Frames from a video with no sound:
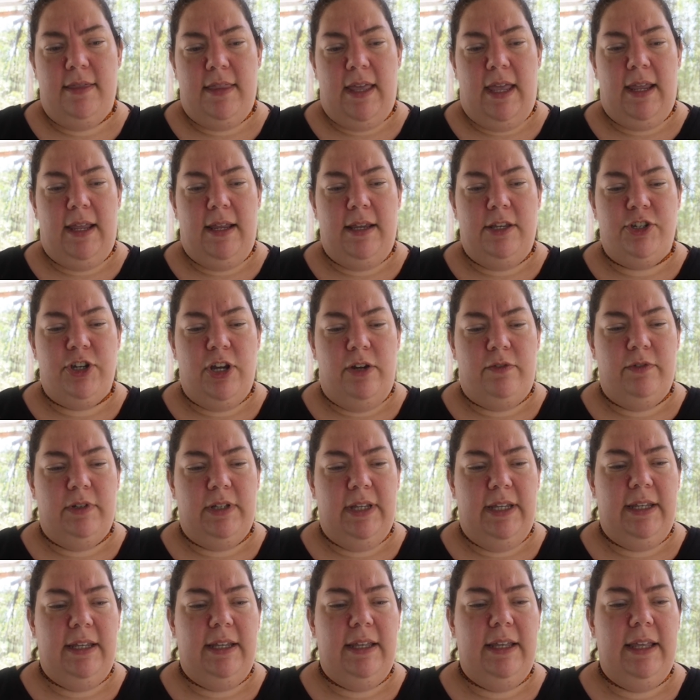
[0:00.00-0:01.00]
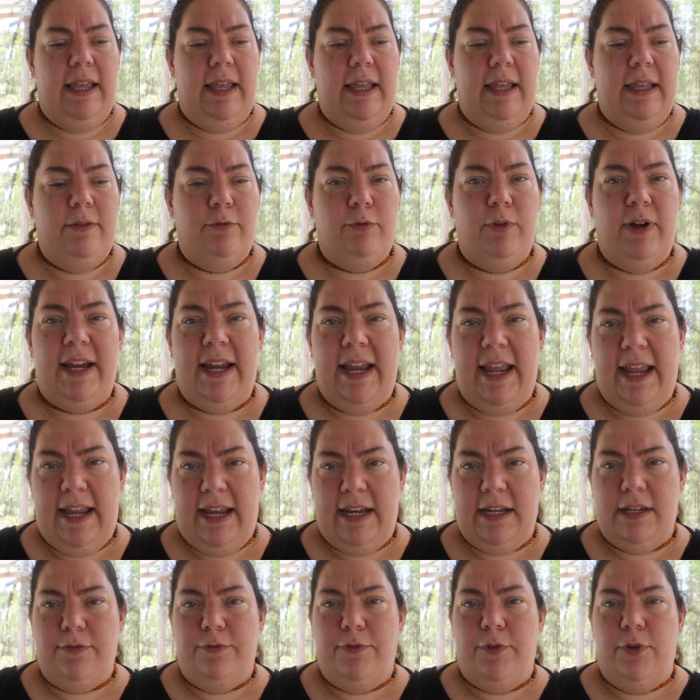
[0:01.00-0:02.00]
They generally
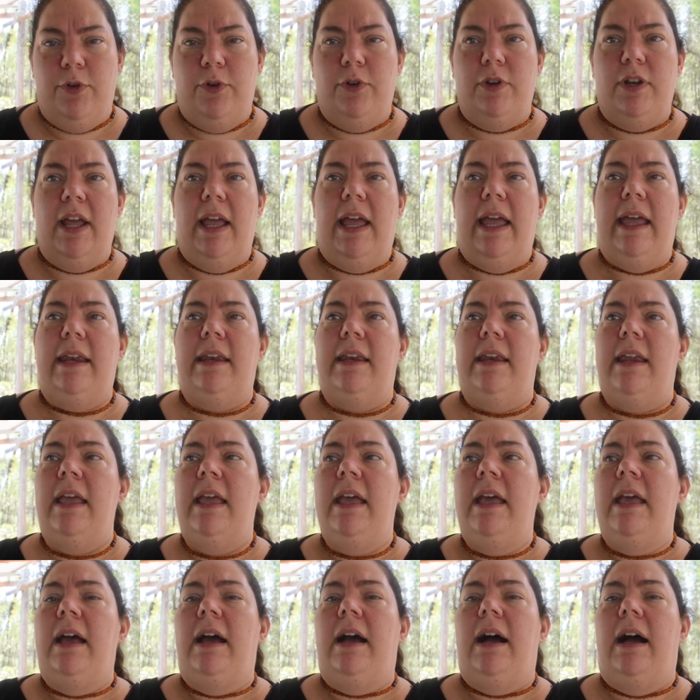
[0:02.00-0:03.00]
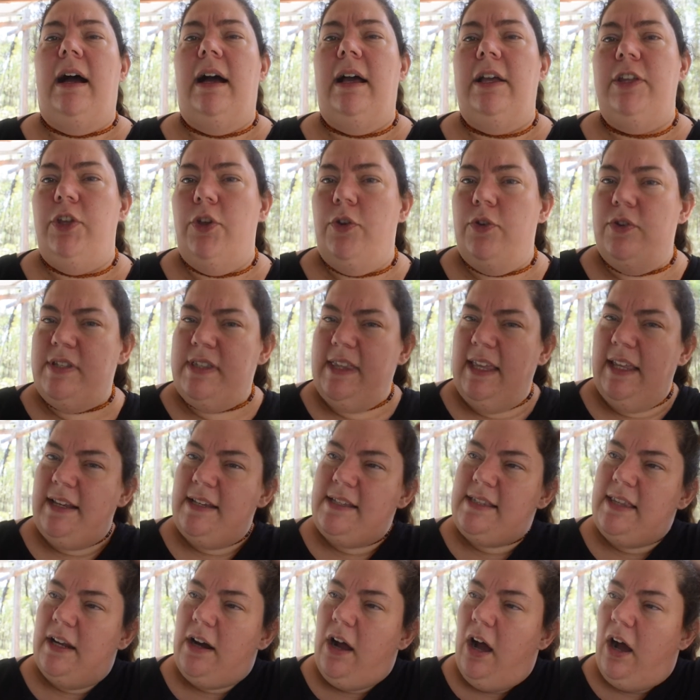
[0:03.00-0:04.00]
reheat food and uh, use
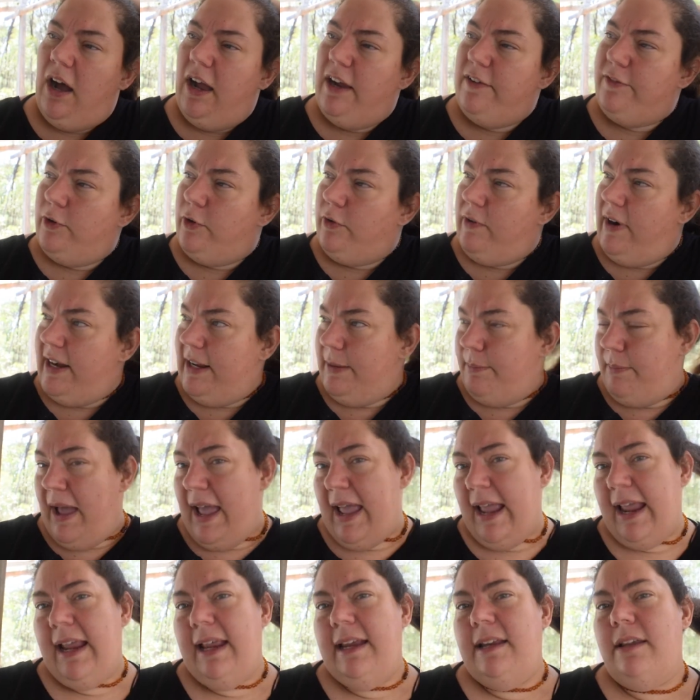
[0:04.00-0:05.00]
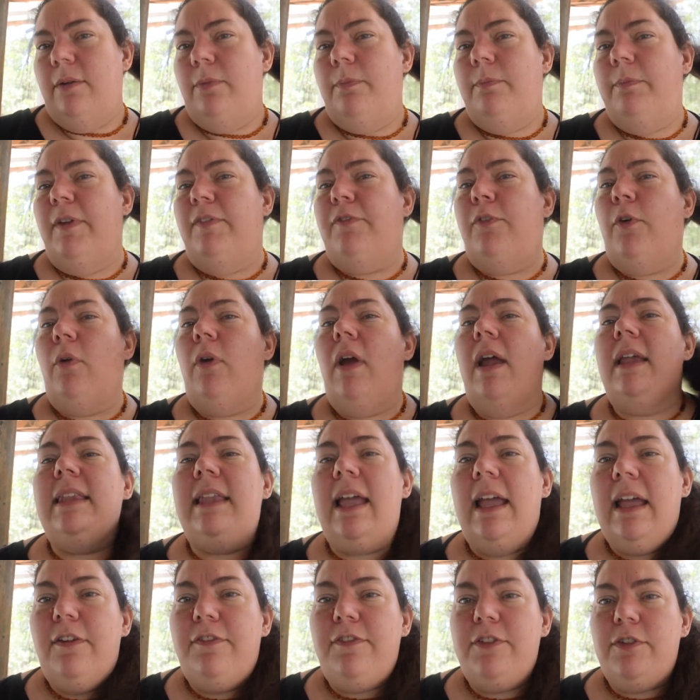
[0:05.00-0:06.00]
things that I've already made before I
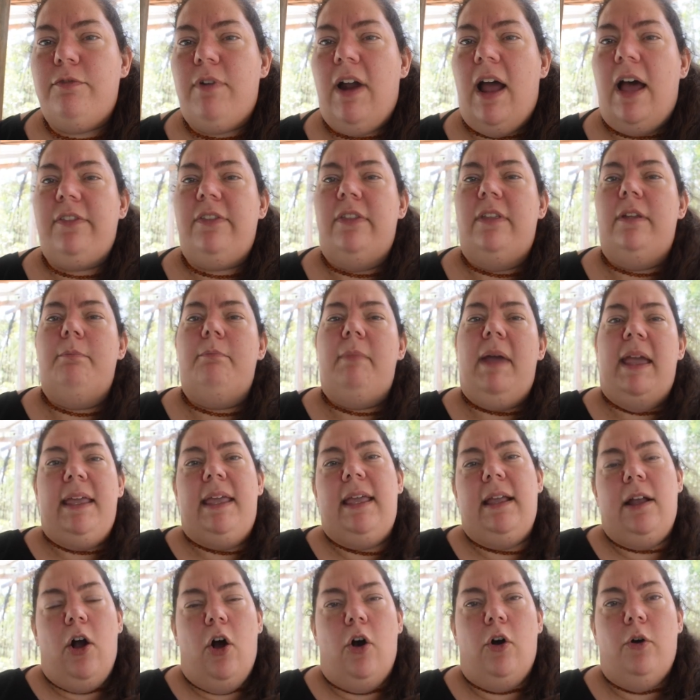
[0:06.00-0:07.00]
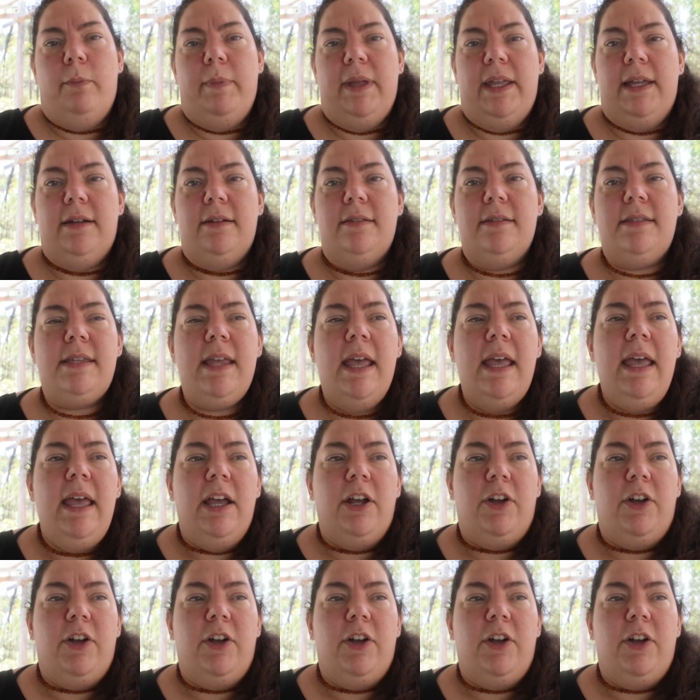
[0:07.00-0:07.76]
left, rather than making whole meals.